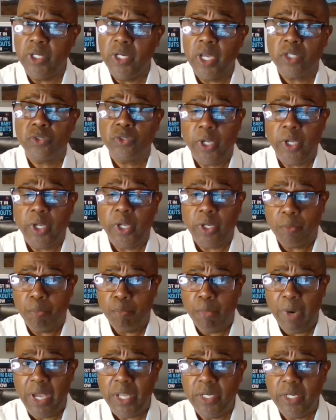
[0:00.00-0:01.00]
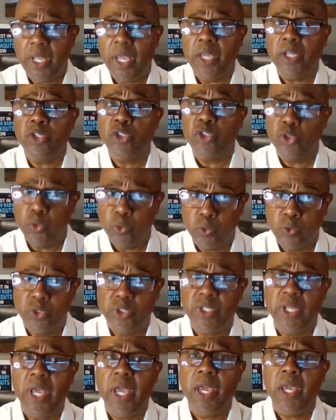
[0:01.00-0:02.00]
next week, Monday,
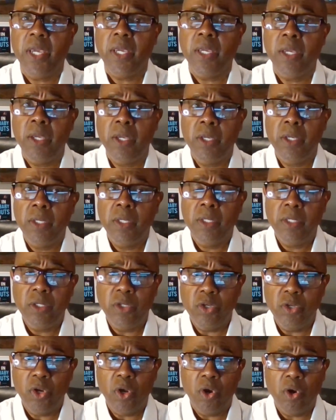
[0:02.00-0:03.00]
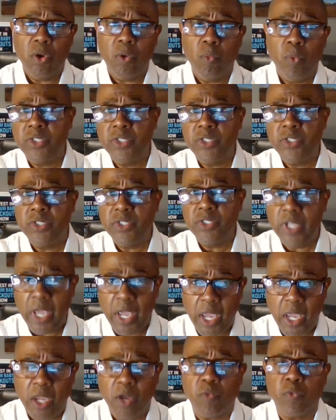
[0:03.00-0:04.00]
Tuesday,
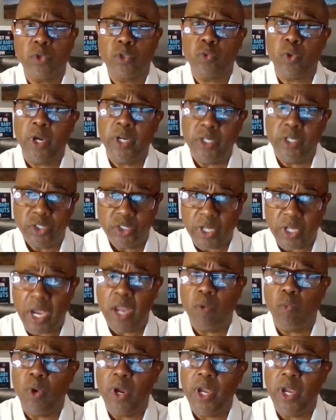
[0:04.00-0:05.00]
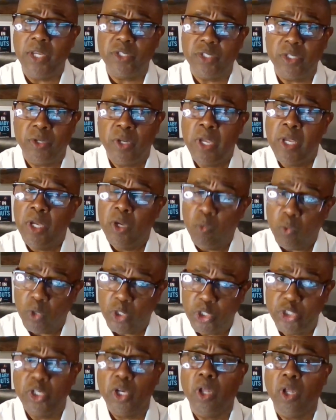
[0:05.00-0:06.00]
Wednesday, if we're trading sideways and we're
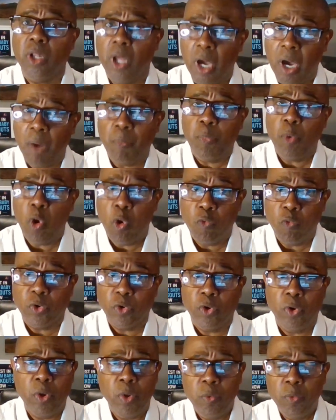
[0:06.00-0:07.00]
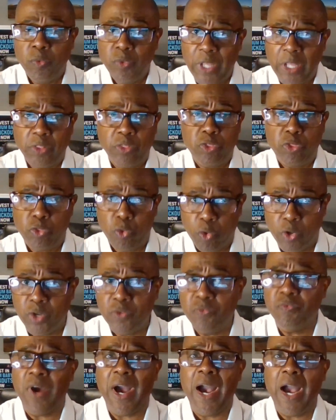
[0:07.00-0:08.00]
still up over that
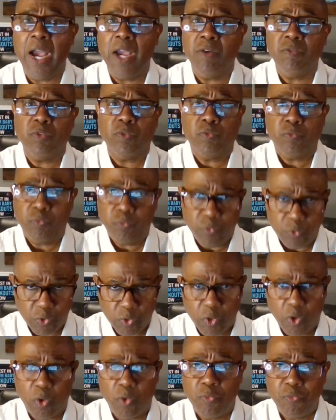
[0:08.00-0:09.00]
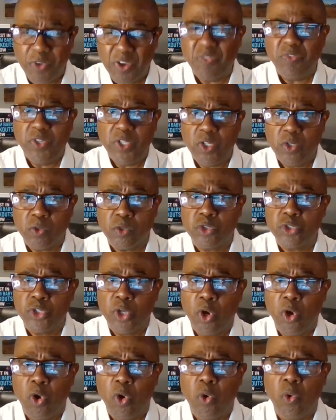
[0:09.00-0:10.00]
35, 50 or
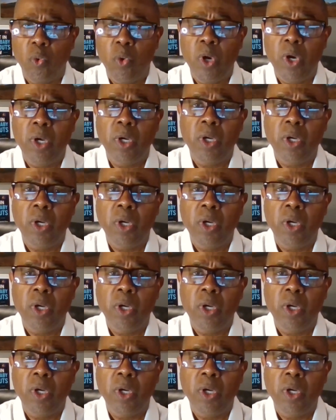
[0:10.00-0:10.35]
so,